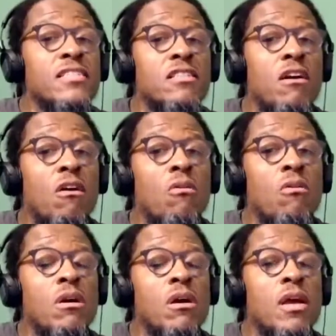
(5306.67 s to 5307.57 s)
though,
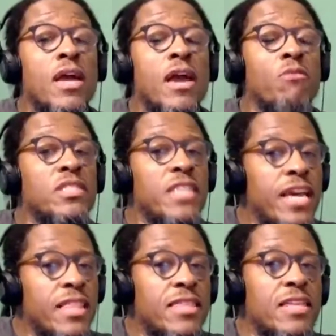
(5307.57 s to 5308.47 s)
and we
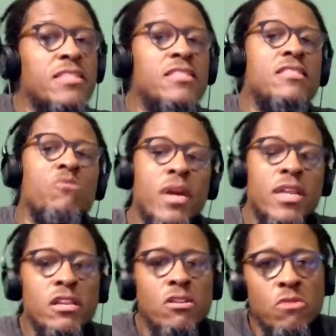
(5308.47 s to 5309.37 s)
said this is the way
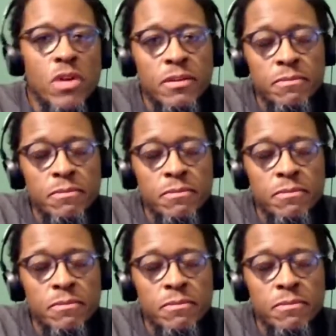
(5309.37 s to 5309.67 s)
to do it.